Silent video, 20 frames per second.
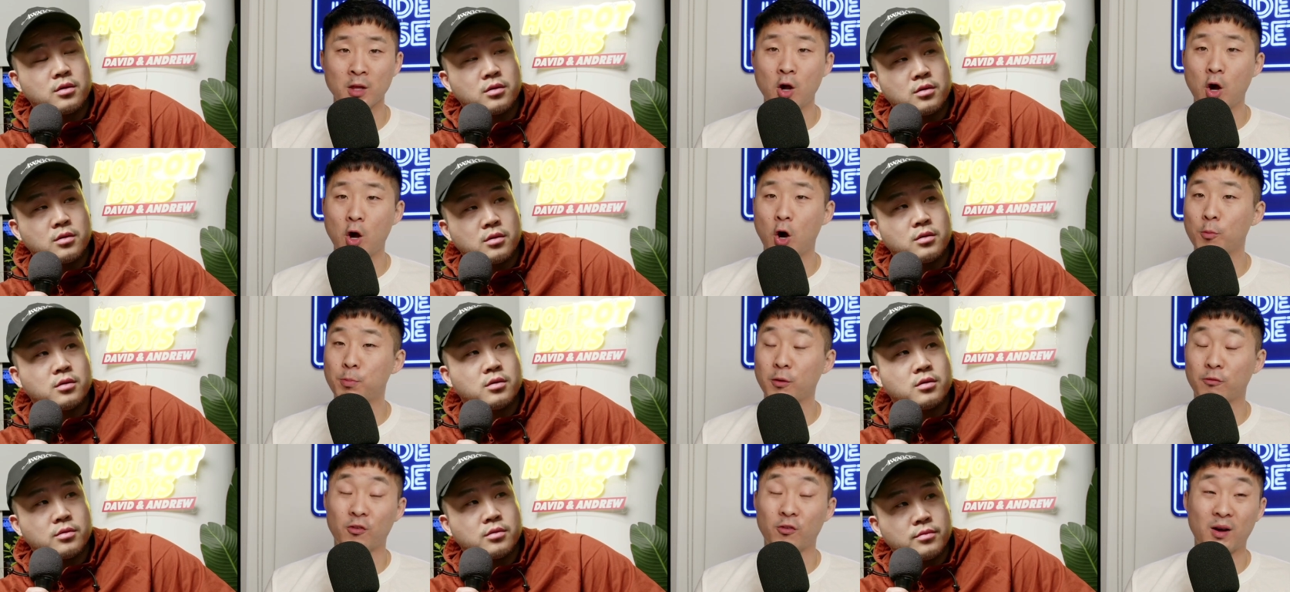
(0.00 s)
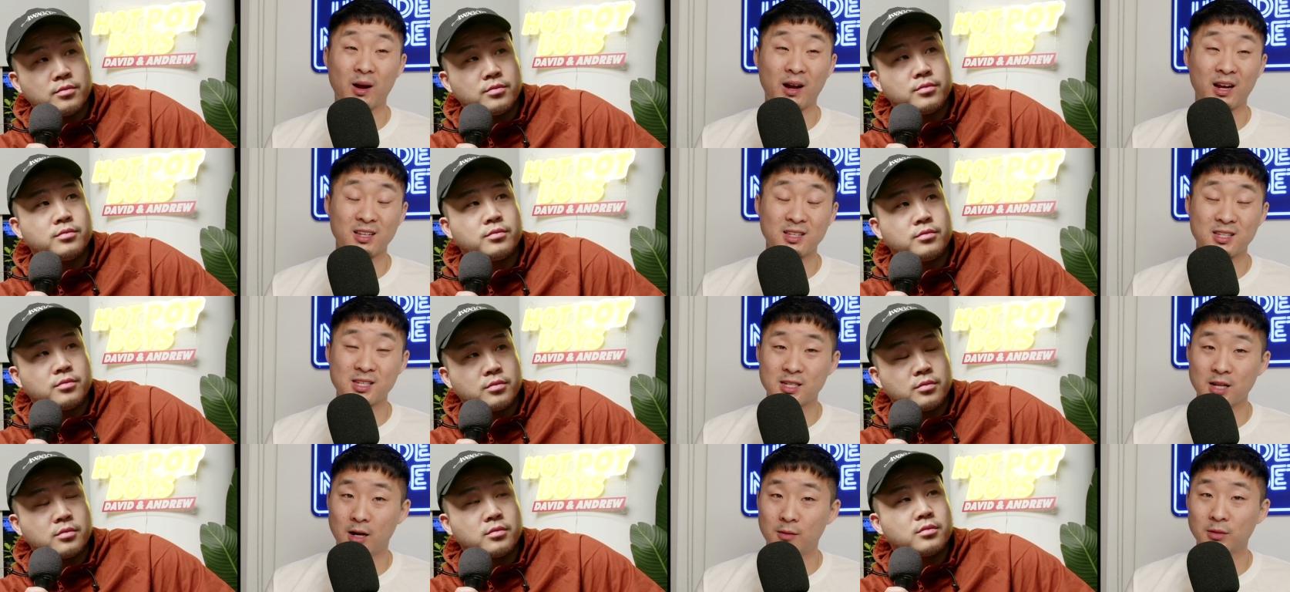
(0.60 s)
Speaker 1: Hope it provided
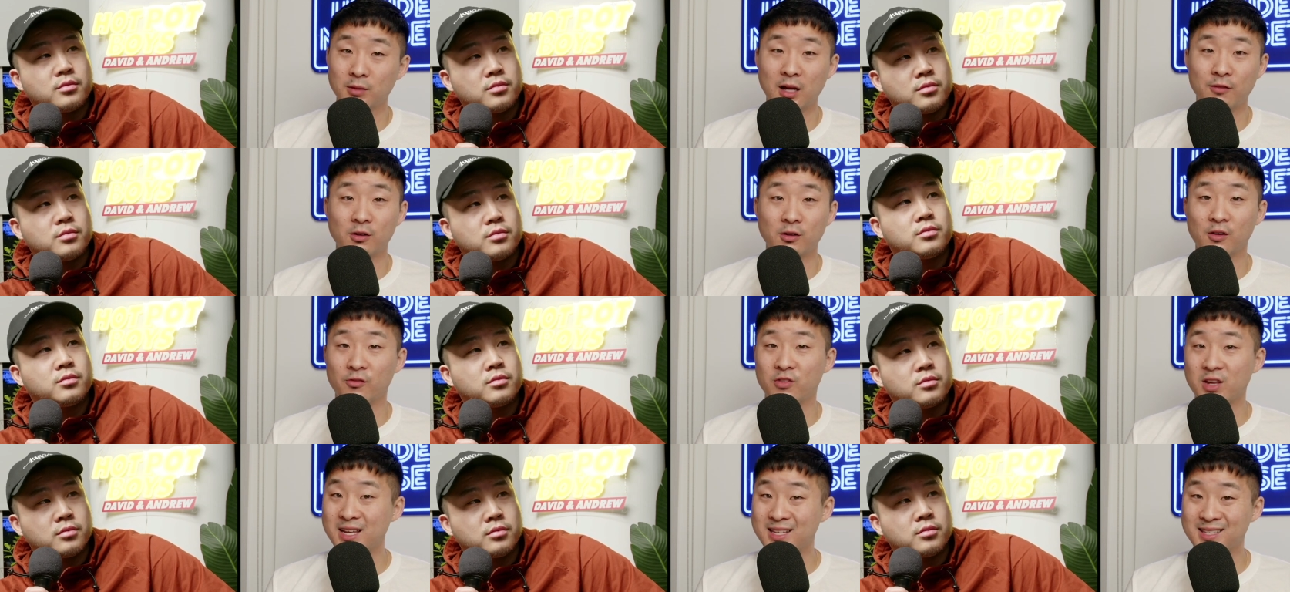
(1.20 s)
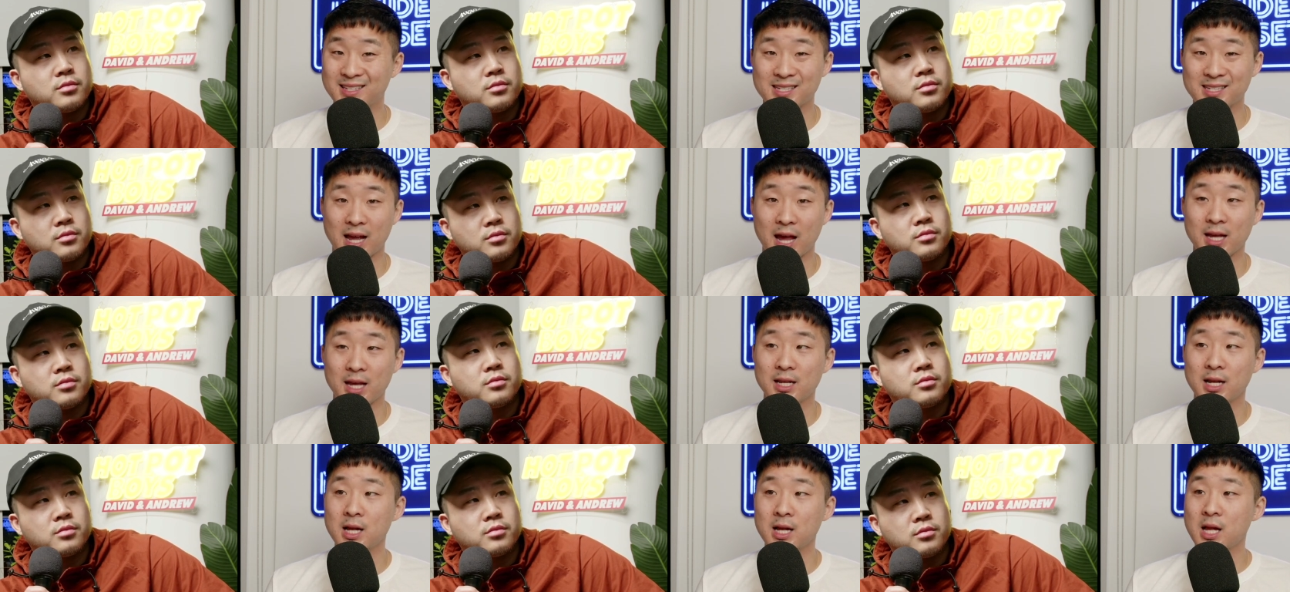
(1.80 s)
some level of
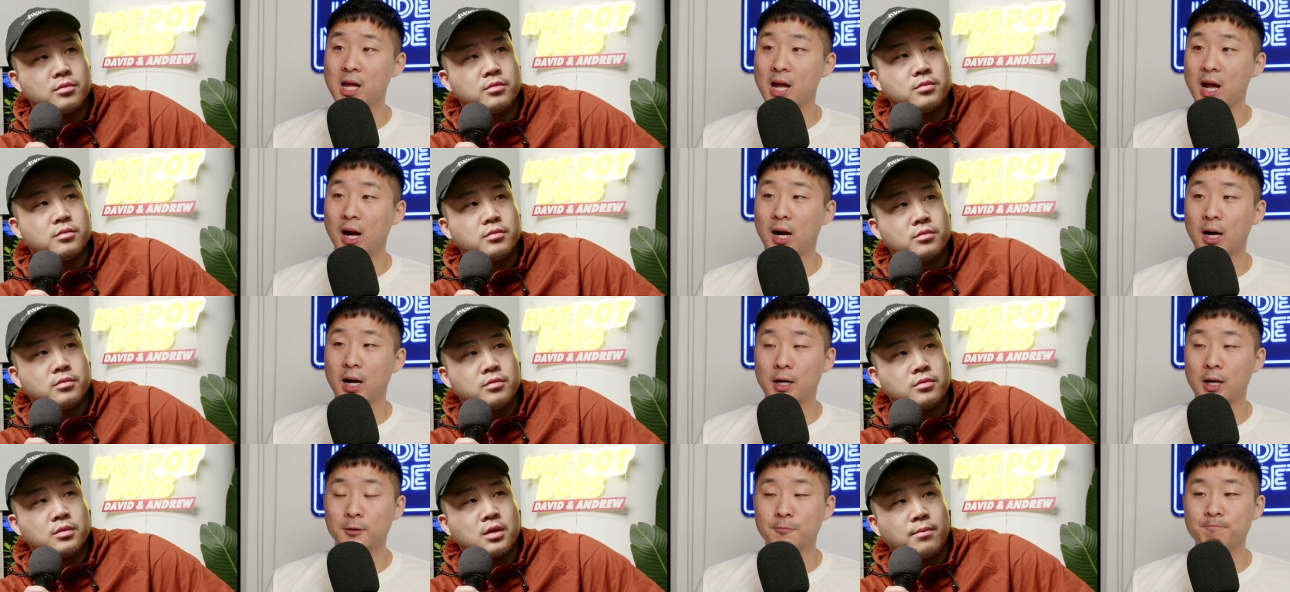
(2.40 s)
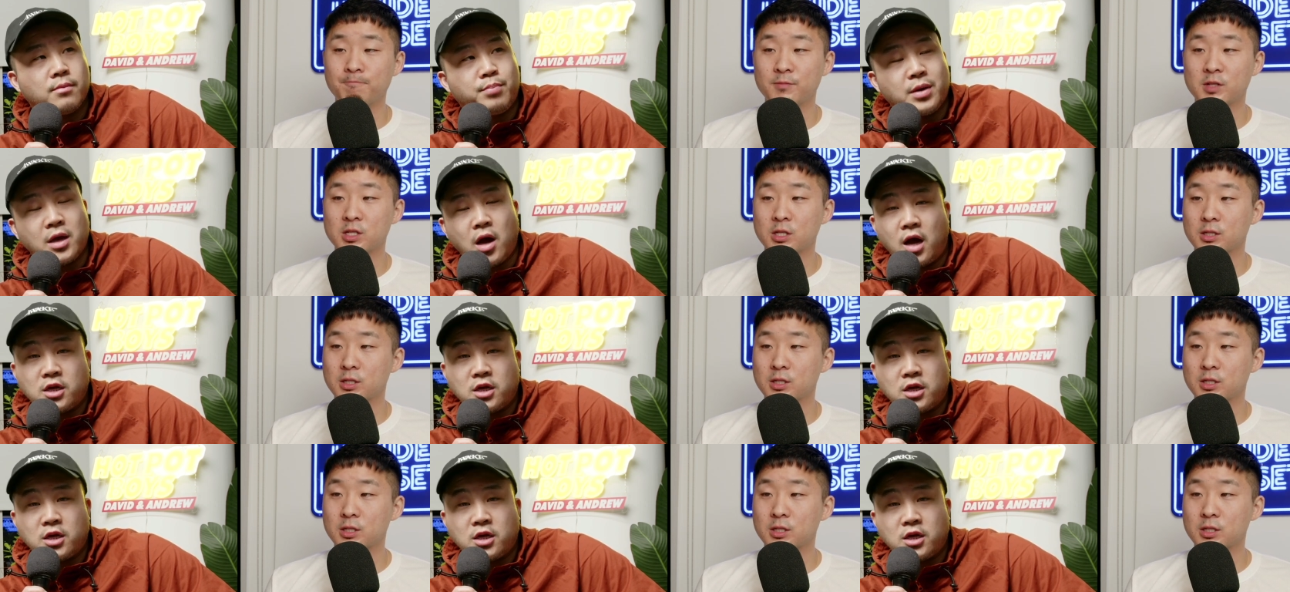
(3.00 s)
insight. Um, Beyond